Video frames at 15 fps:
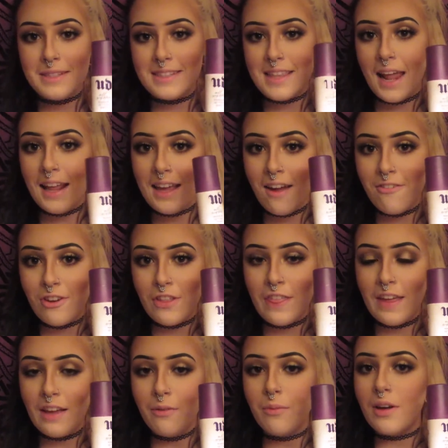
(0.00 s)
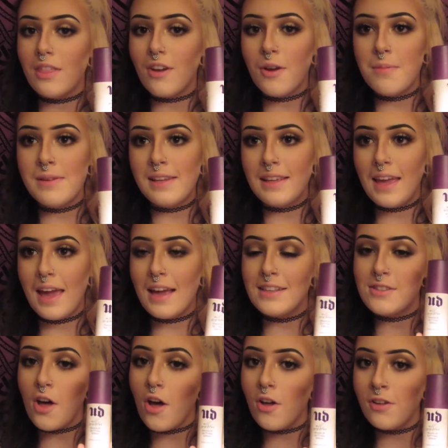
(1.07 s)
Setting everything with Urban
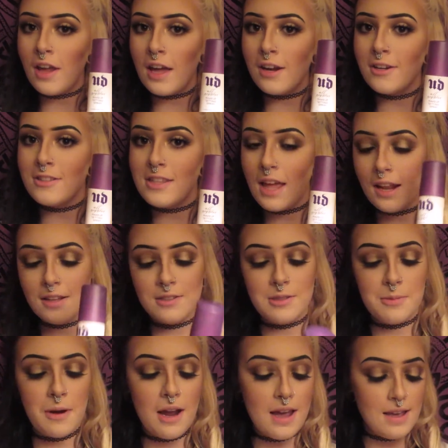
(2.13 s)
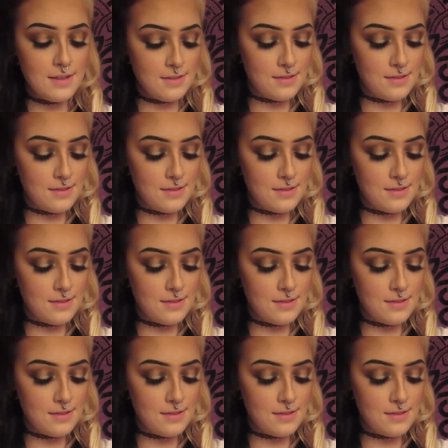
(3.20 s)
Decay's All Nighter Setting Spray.